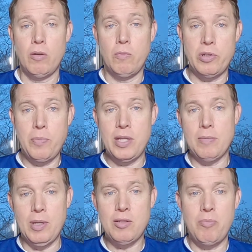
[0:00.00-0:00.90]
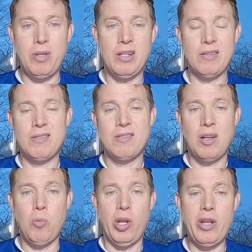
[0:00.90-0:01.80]
which means it must have been
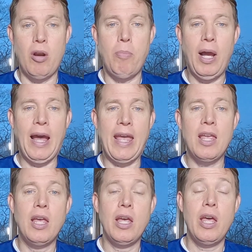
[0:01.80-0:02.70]
somewhat nearby,